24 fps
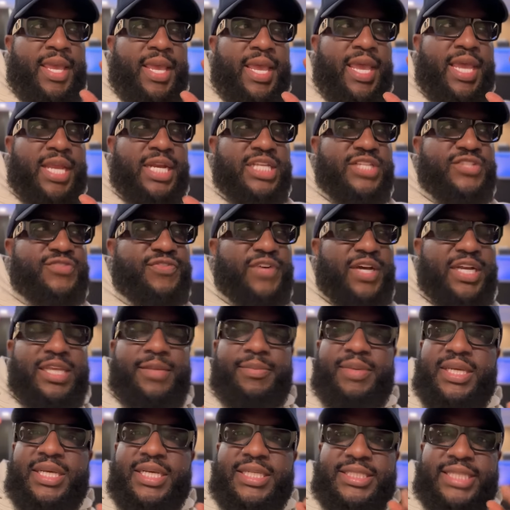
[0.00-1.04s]
And it's funny
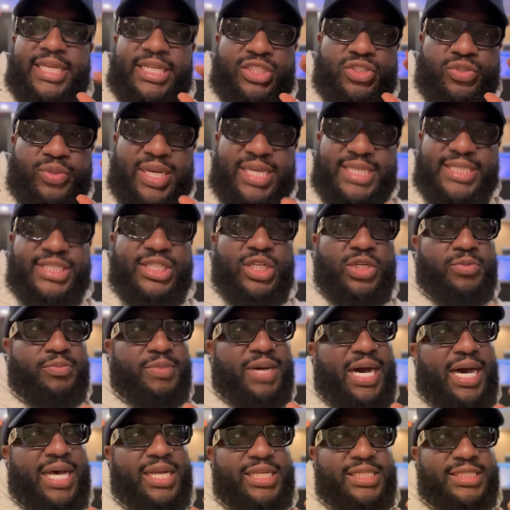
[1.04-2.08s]
because they dress so
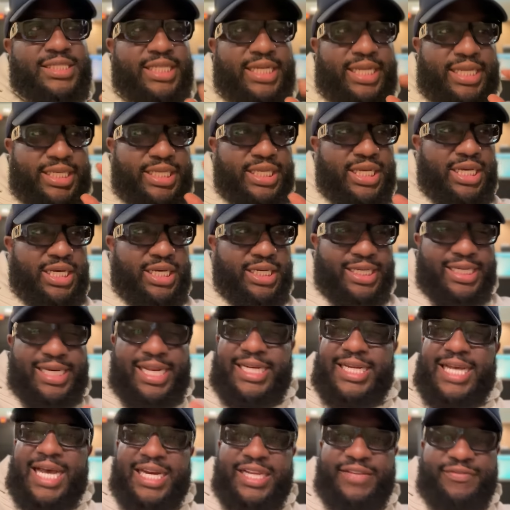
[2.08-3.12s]
modest and they're young and they're
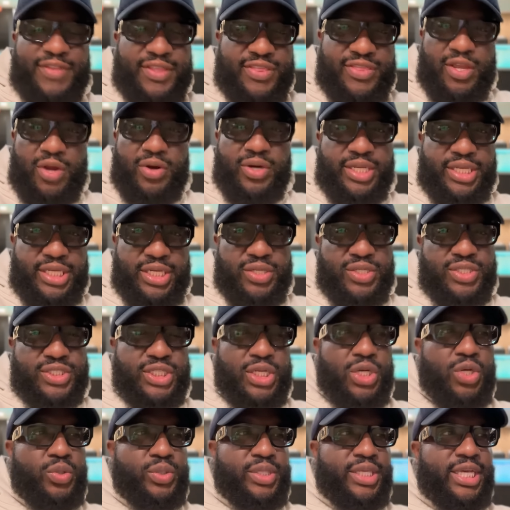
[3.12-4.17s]
not even 30 years
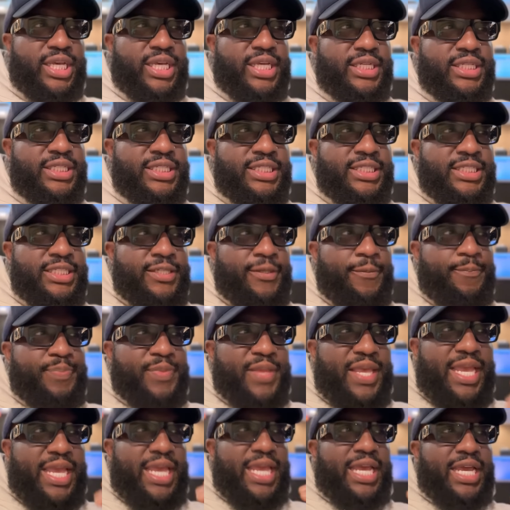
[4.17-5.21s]
old yet.
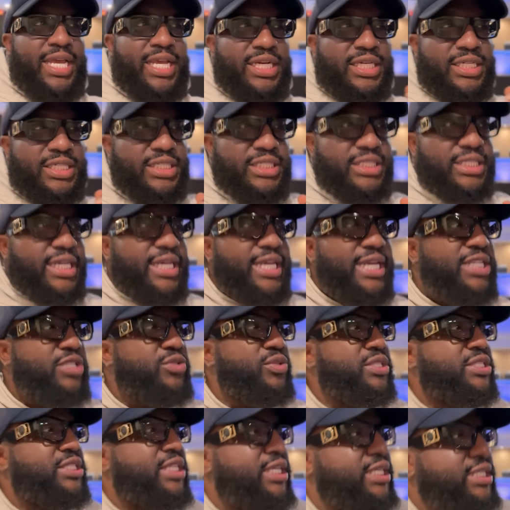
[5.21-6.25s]
And the
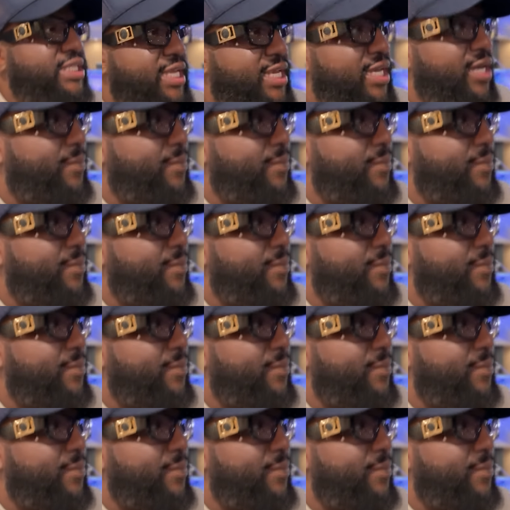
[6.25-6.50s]
interesting thing